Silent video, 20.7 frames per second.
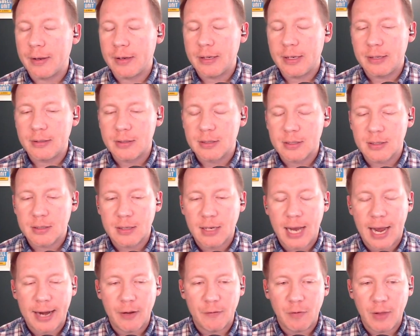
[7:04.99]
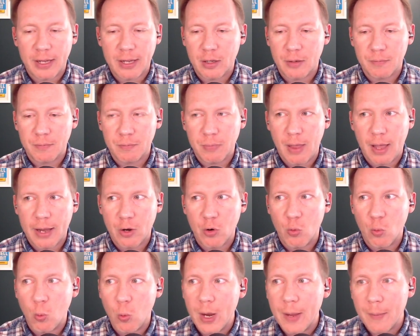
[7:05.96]
It's kind of like a
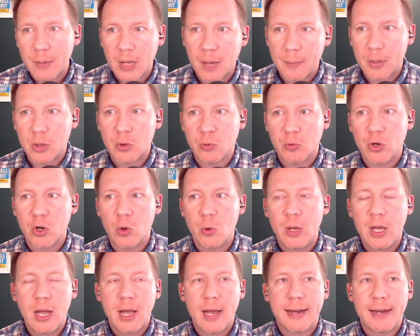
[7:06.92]
whip coming through.